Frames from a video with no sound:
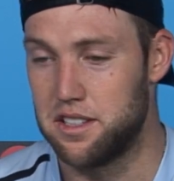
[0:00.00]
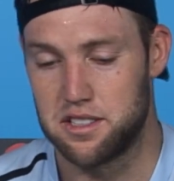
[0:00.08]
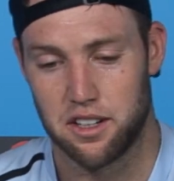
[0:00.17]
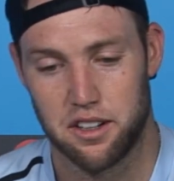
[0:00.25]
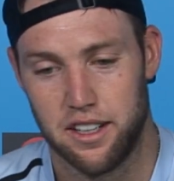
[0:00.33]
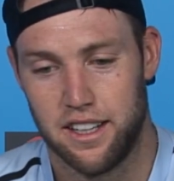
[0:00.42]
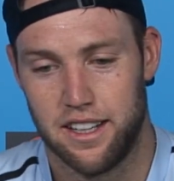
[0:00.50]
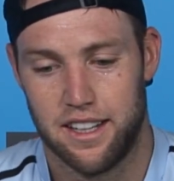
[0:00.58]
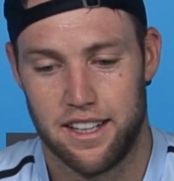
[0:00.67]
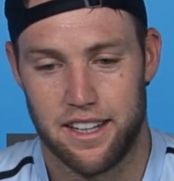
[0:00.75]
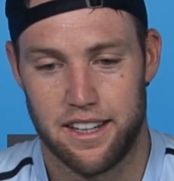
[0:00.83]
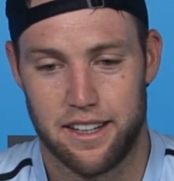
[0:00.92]
So
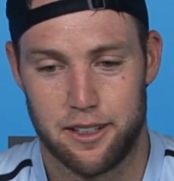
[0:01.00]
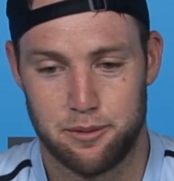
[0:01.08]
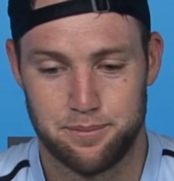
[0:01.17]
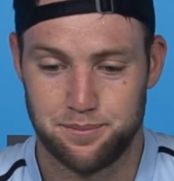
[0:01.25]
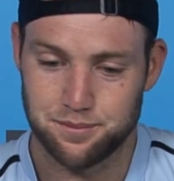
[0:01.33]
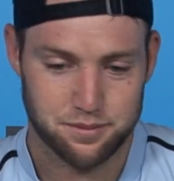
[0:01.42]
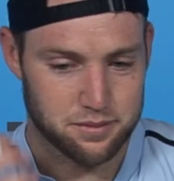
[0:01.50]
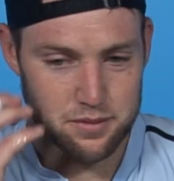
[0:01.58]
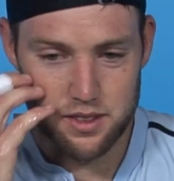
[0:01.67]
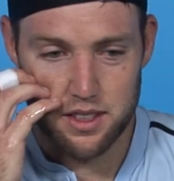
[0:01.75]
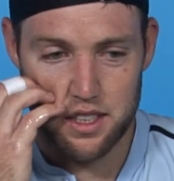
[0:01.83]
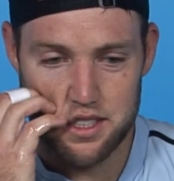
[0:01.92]

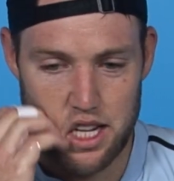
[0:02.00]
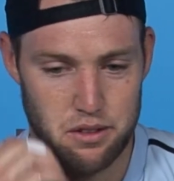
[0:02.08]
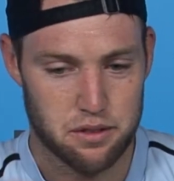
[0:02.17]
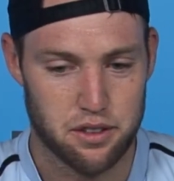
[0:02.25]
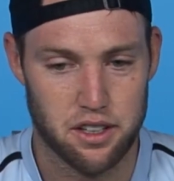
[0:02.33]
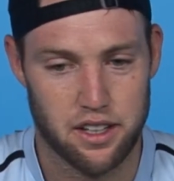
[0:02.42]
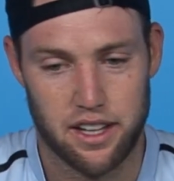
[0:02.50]
it's never fun.